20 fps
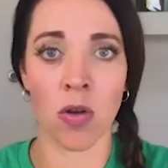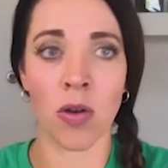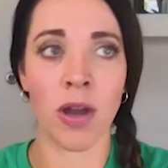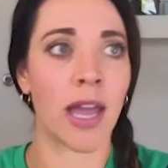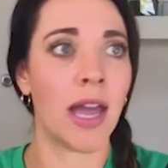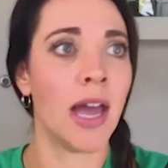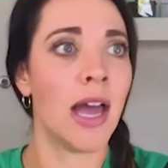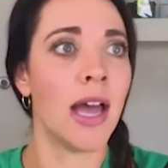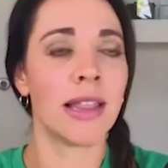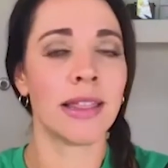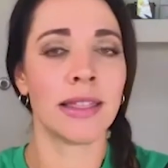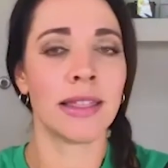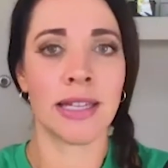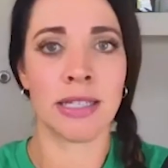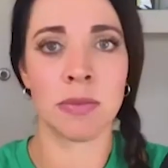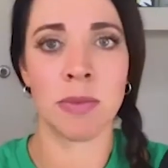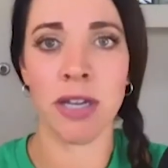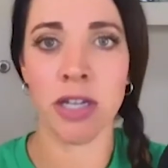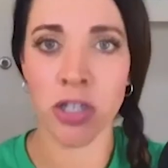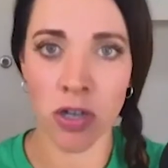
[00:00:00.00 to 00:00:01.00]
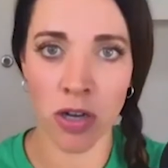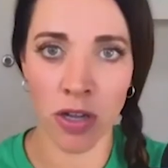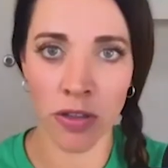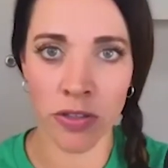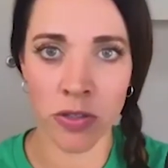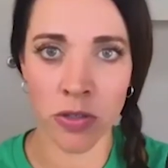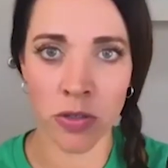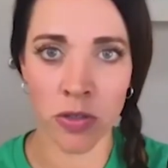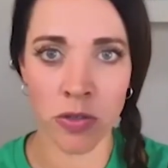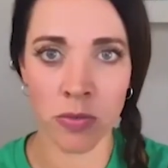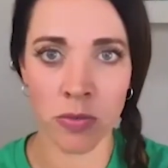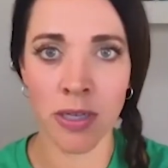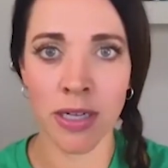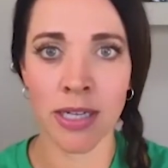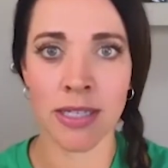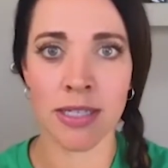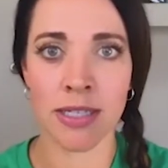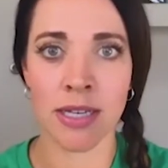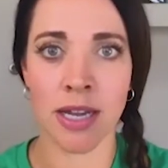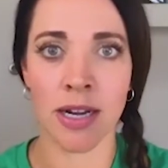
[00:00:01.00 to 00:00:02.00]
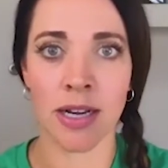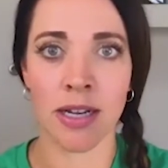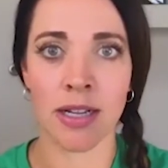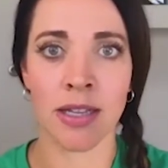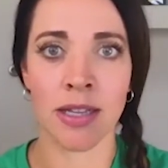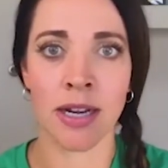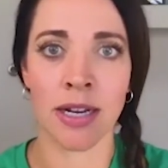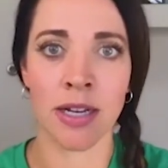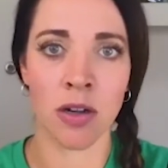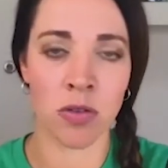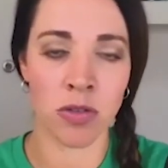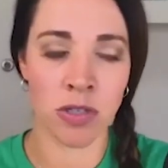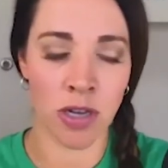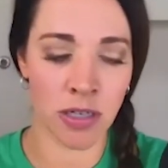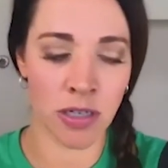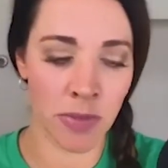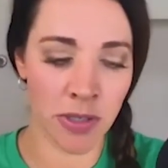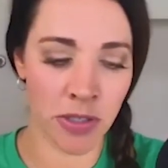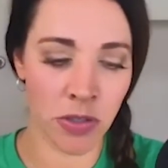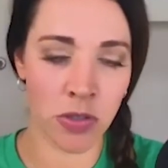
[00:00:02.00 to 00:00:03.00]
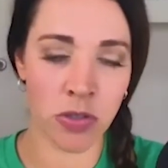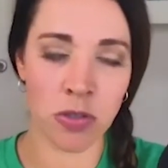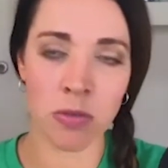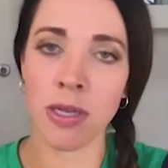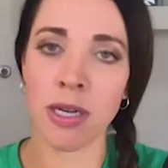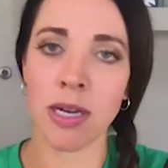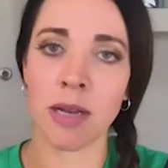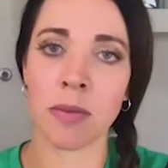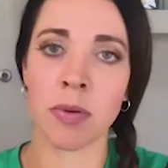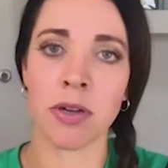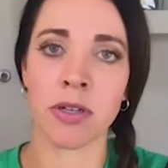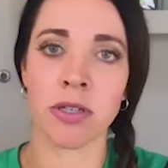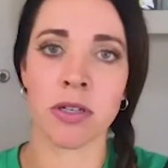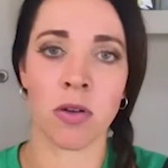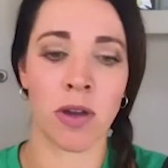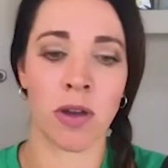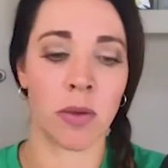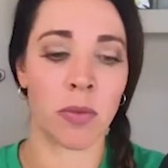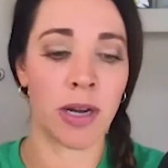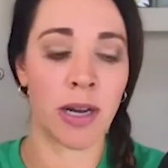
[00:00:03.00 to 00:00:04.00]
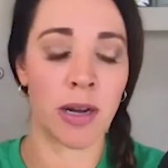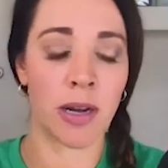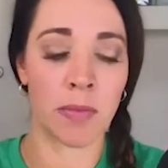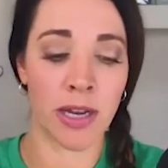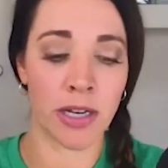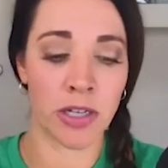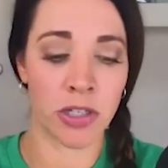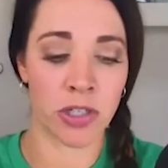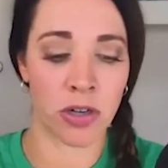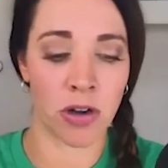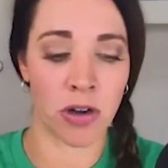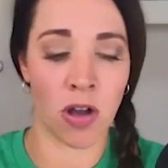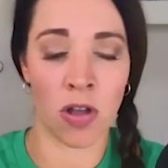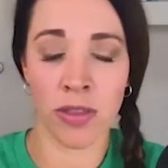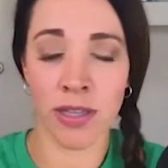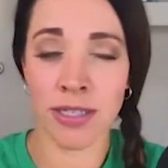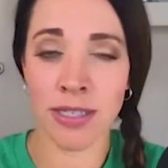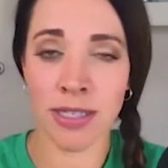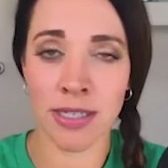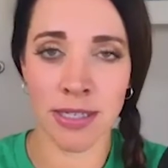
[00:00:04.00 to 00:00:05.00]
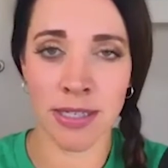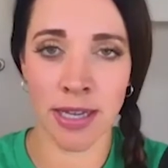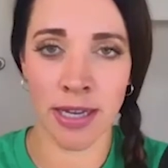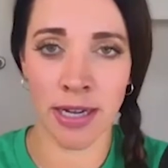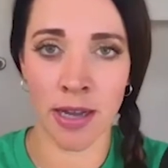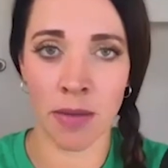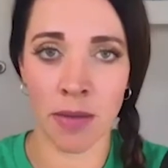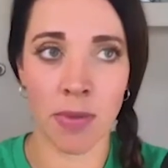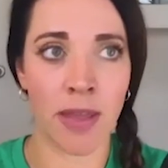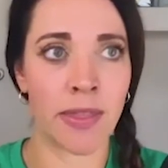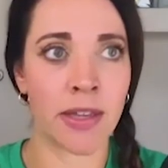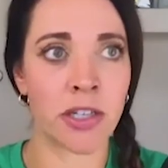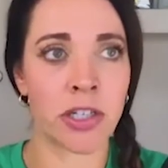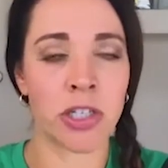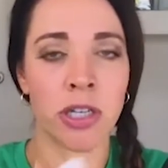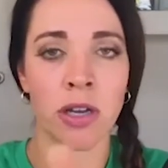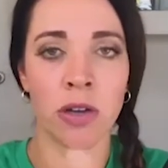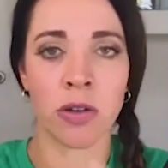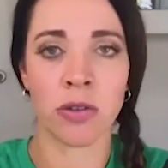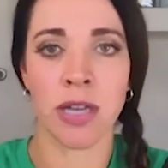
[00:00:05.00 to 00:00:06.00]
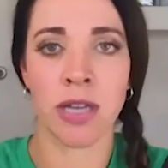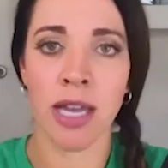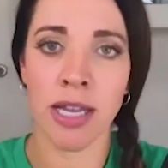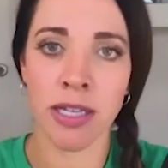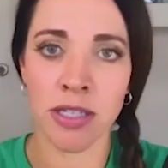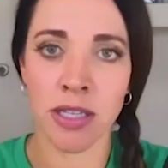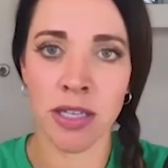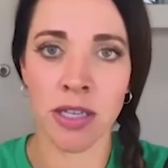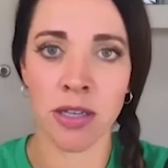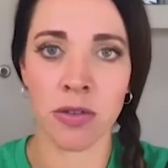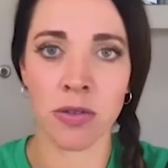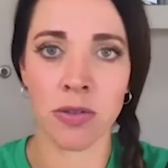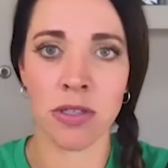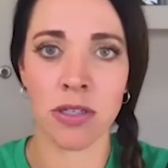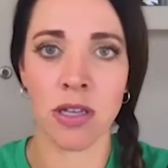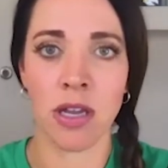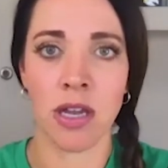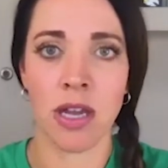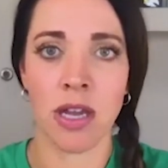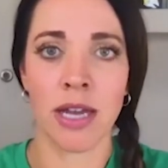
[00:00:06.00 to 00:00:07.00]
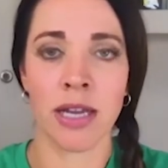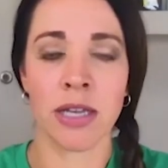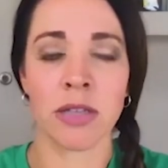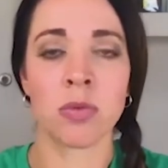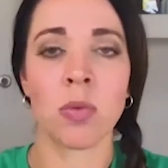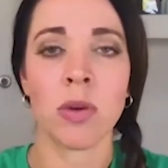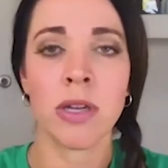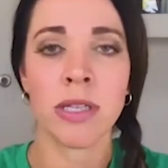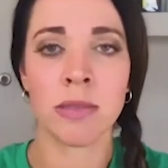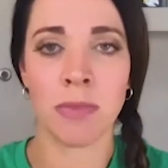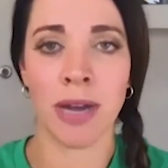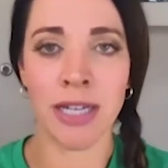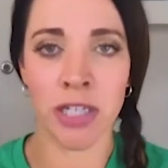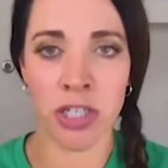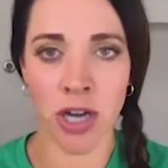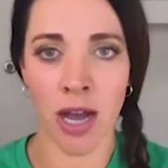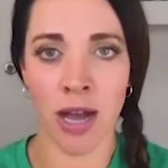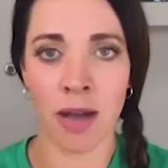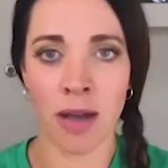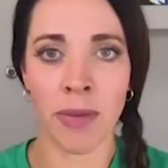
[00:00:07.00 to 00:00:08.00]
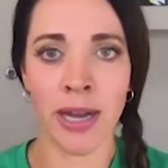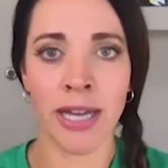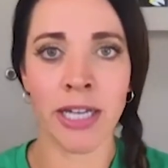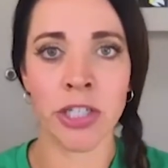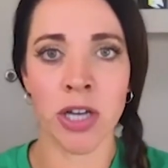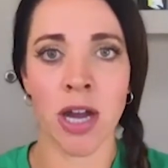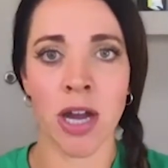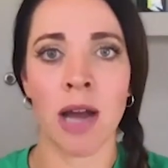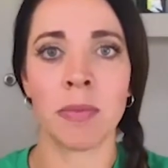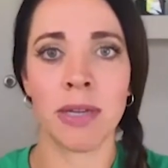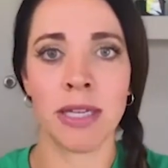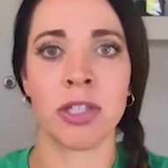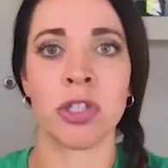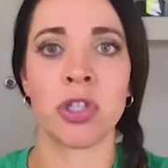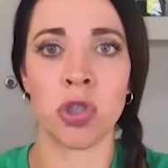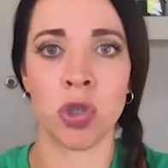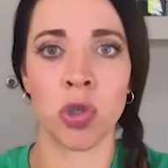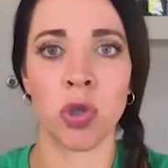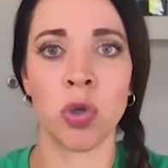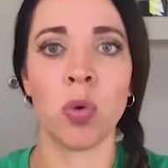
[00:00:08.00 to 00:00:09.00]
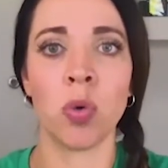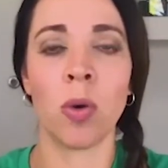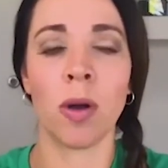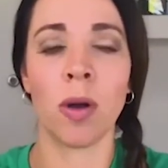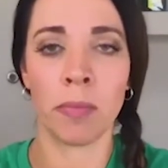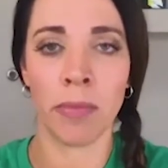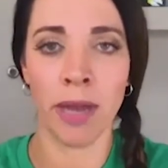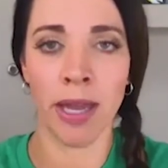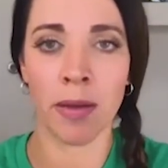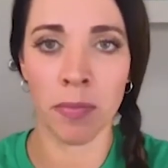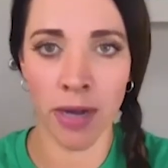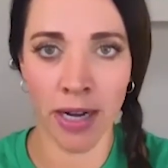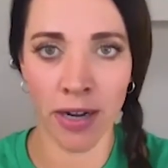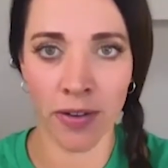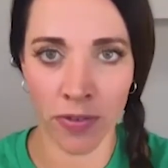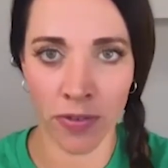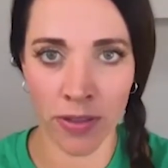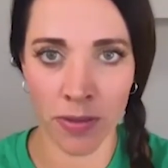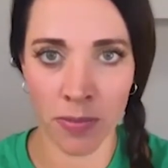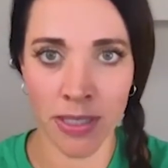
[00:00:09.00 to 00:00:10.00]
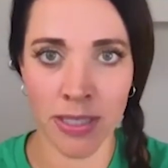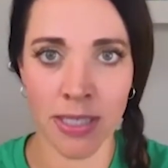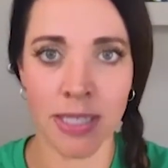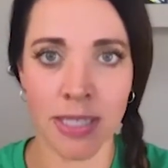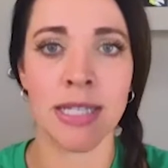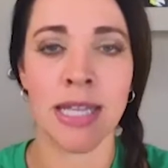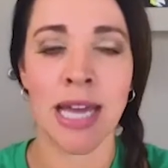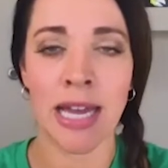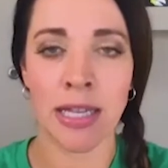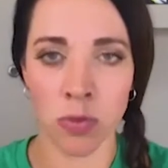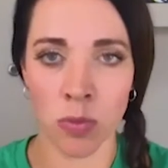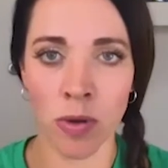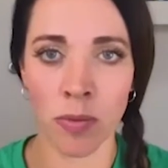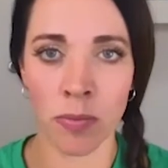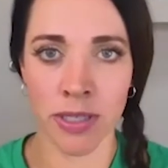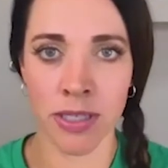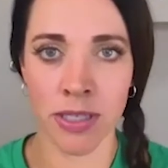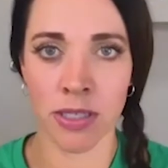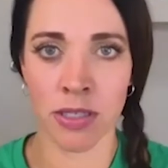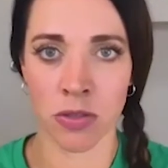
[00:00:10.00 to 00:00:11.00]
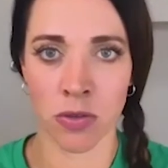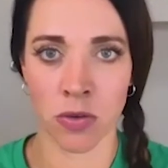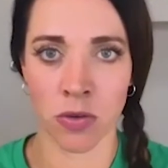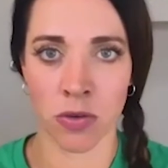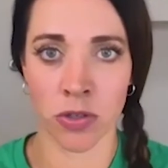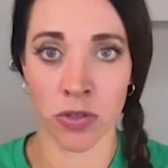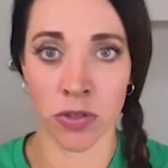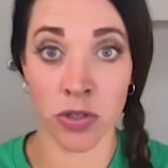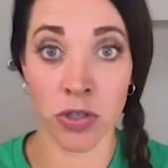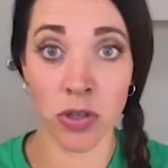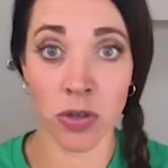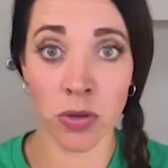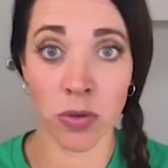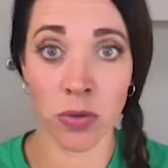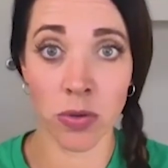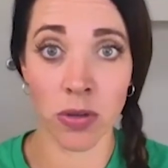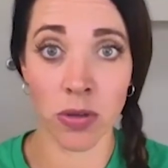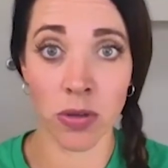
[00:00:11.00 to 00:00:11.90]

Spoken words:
Okay, let's make sure all the social media is done. Then I go talk to my social media person. Okay, we need to make sure all this is lined up. And then she goes and executes. Because what's my job? My job is to make money for the business. That's what business owners do.